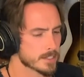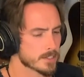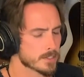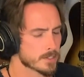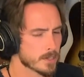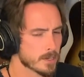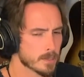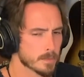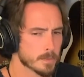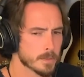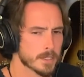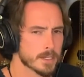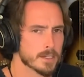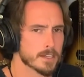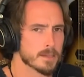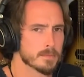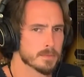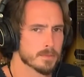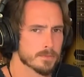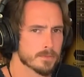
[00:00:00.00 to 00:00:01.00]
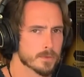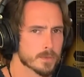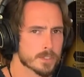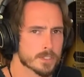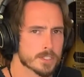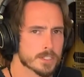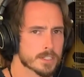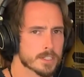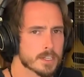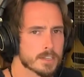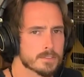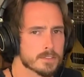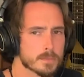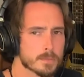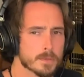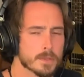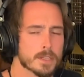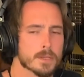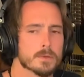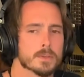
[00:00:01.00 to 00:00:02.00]
guitar player. I've been fortunate enough
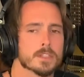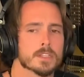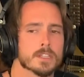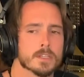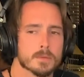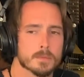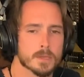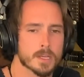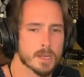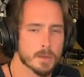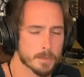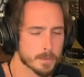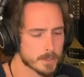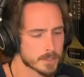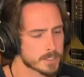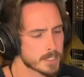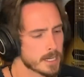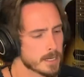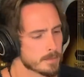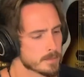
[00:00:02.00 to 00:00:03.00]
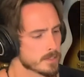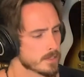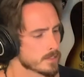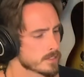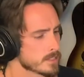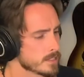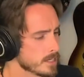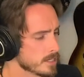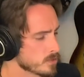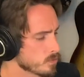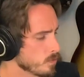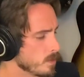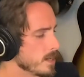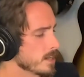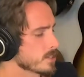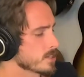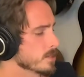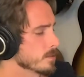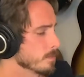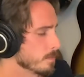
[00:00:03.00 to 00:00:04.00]
to play with him a couple of times on stage,
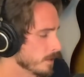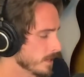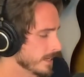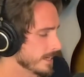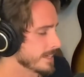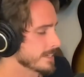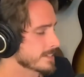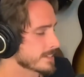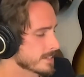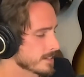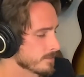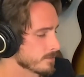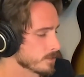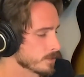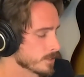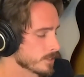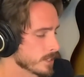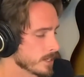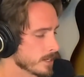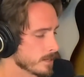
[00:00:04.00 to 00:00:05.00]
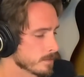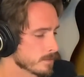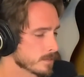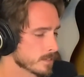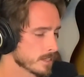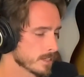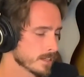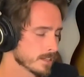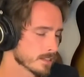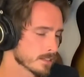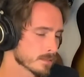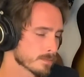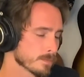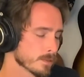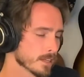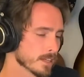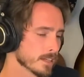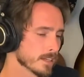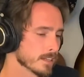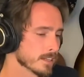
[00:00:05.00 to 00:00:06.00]
watch him play several times. He has
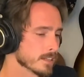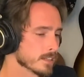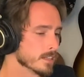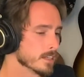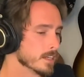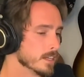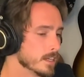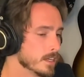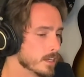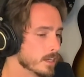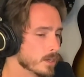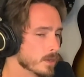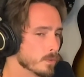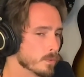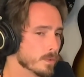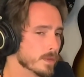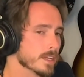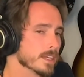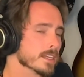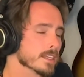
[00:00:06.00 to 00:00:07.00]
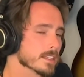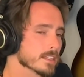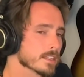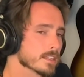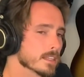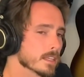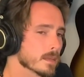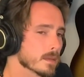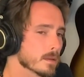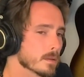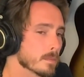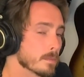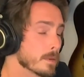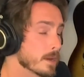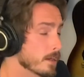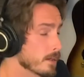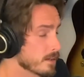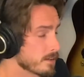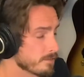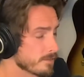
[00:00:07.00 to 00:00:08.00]
played with
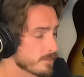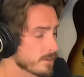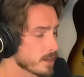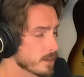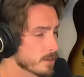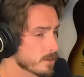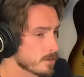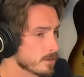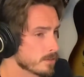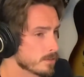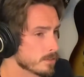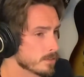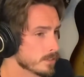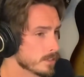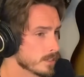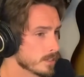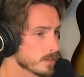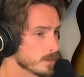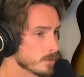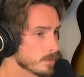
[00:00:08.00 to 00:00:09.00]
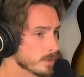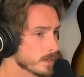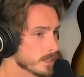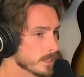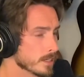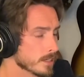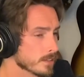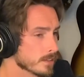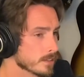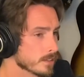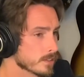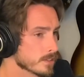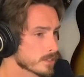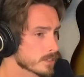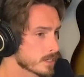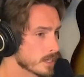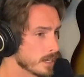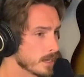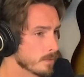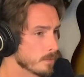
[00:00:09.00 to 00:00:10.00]
Perry Farrell, with
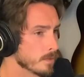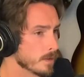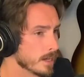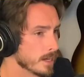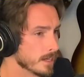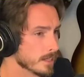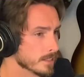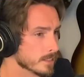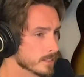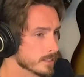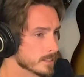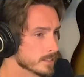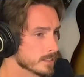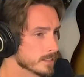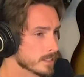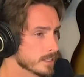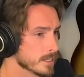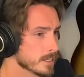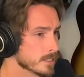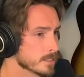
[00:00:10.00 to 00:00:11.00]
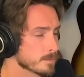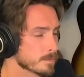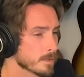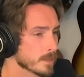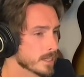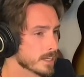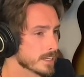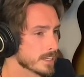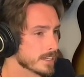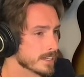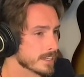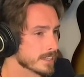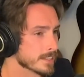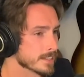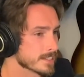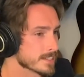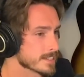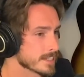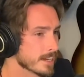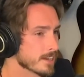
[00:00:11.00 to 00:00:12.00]
Scott Weiland. He's played
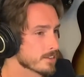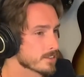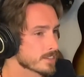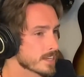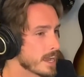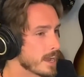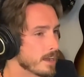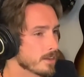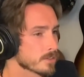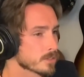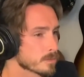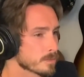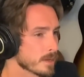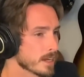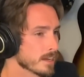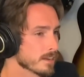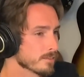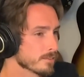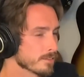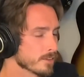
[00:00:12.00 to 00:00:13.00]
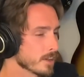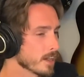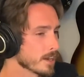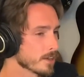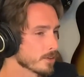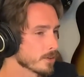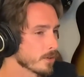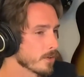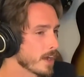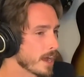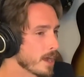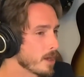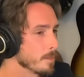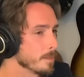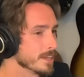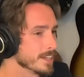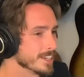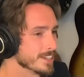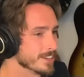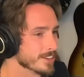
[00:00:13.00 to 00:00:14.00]
in the Sayers house band for I don't know how
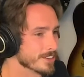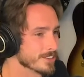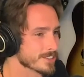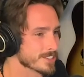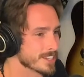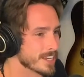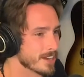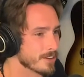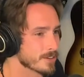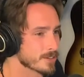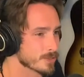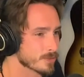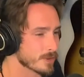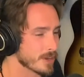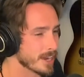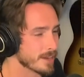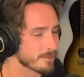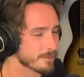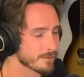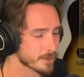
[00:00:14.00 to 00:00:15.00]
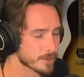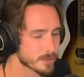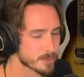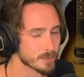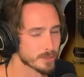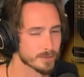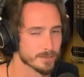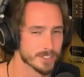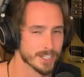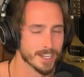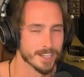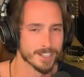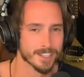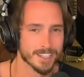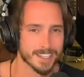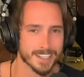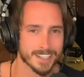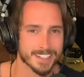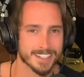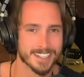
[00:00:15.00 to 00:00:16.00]
many years now, because when I first moved to
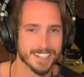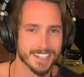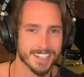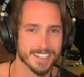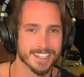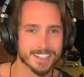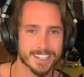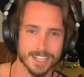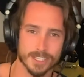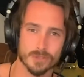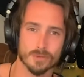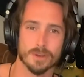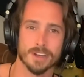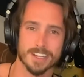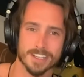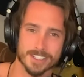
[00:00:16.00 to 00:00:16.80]
LA, that's where I